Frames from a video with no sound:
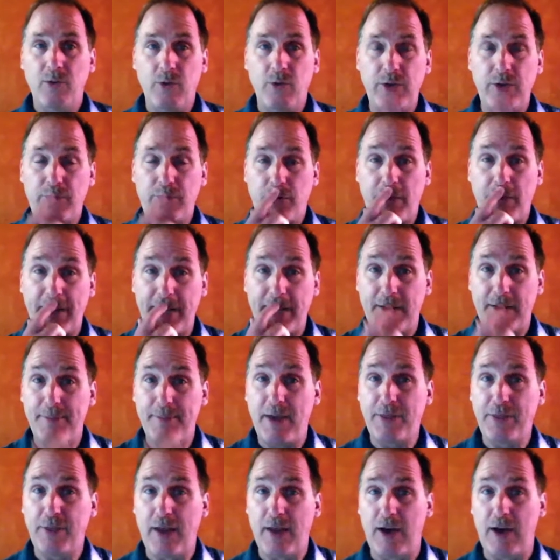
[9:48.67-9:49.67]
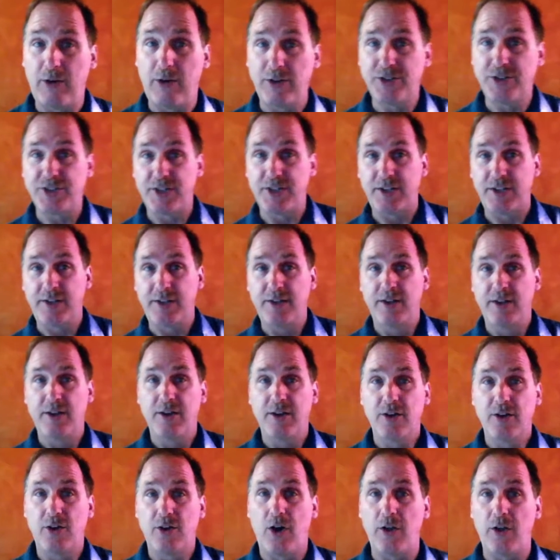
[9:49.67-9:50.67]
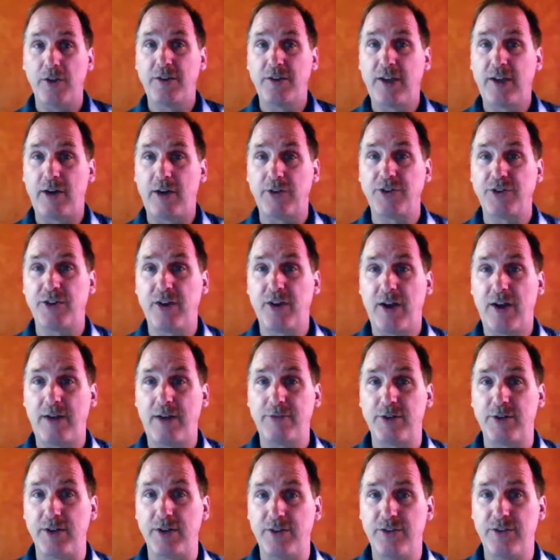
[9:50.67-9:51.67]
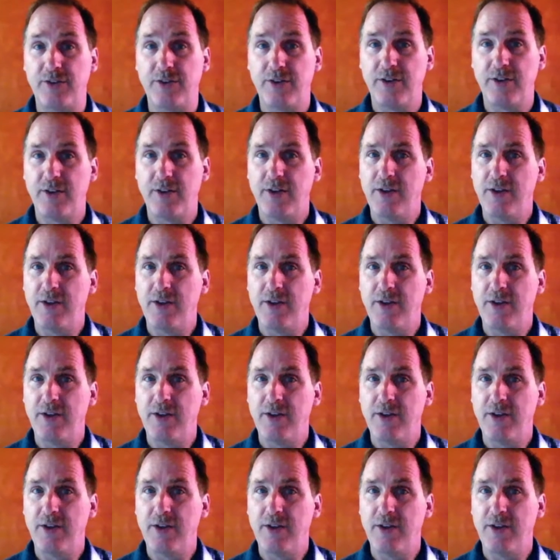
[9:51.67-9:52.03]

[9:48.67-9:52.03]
we've created a methodology called intelligent coverage